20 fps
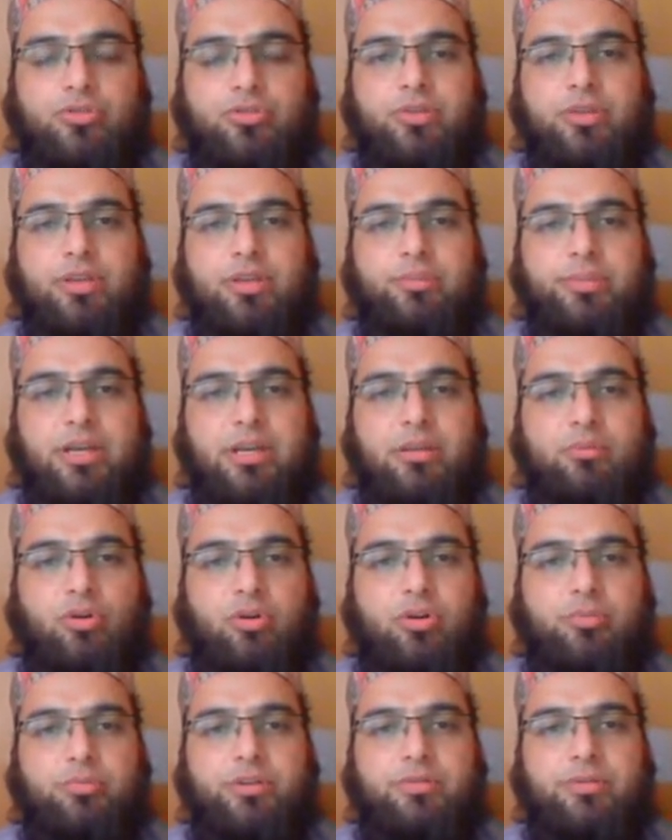Okay, pi
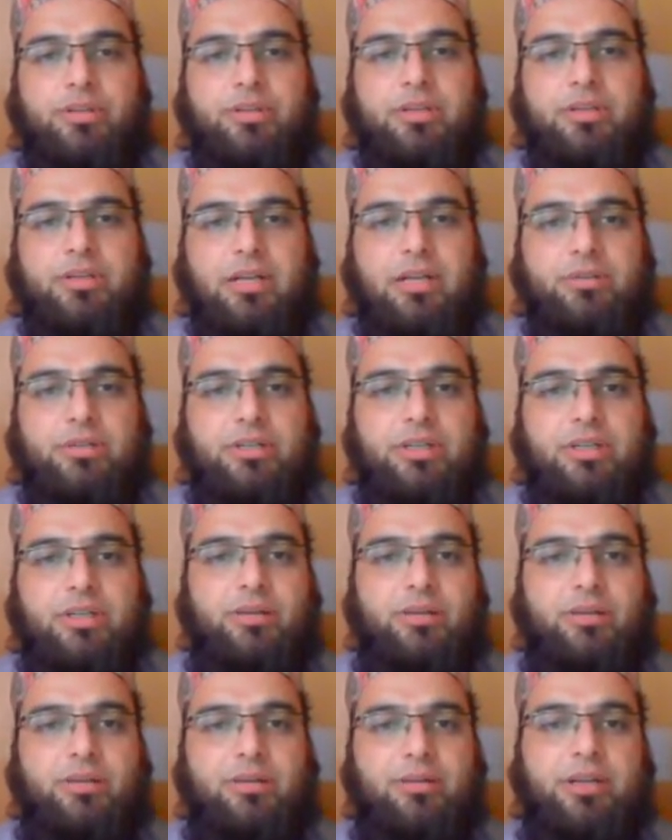bond between carbon
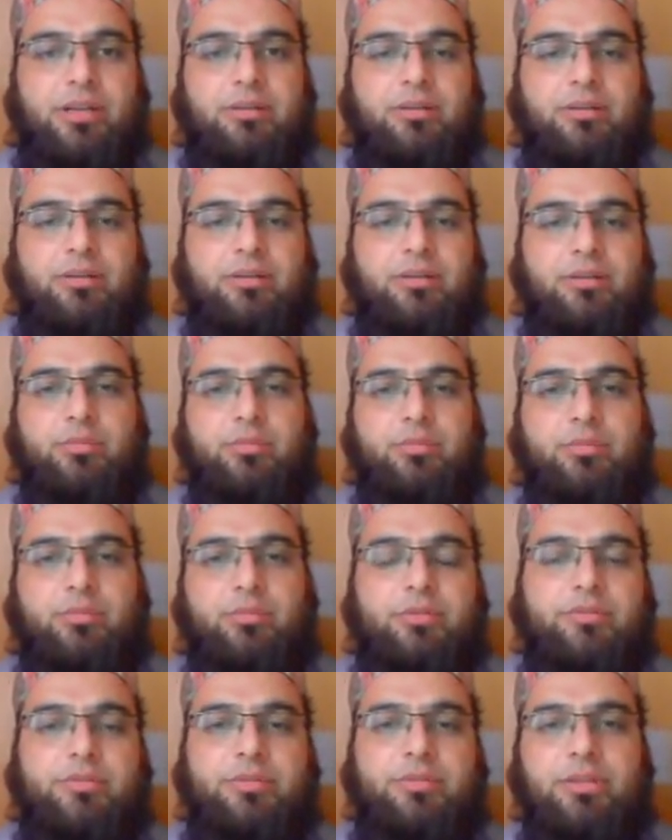carbon and pi bond
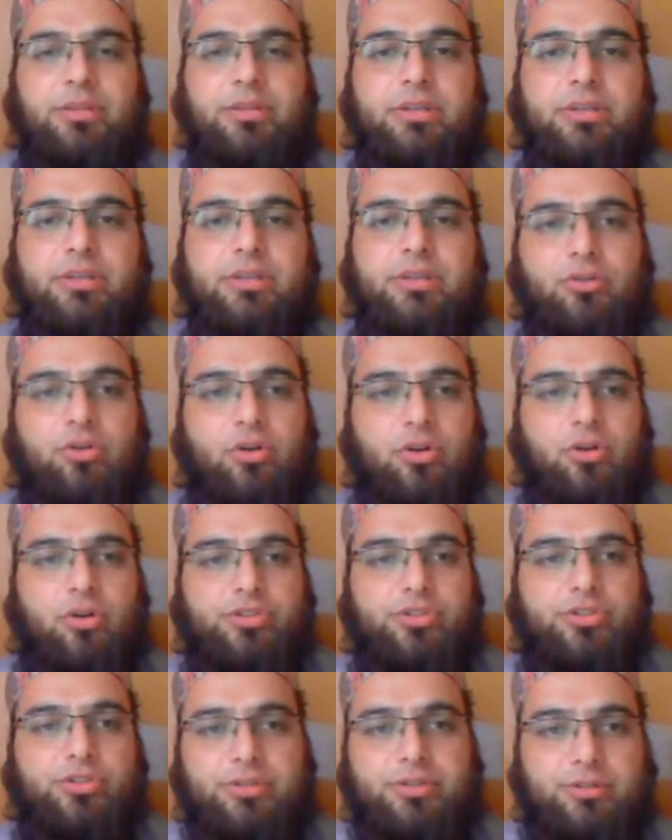between carbon and
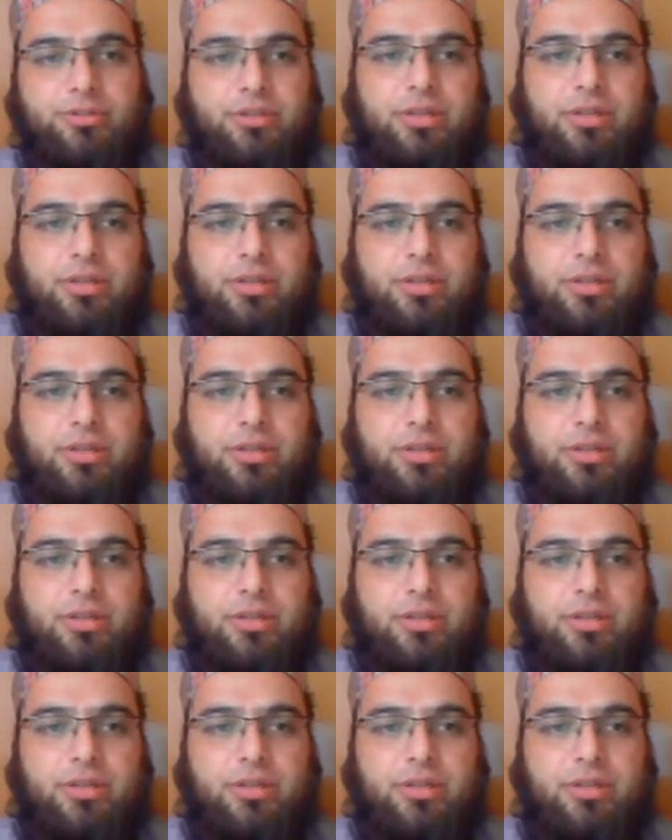oxygen.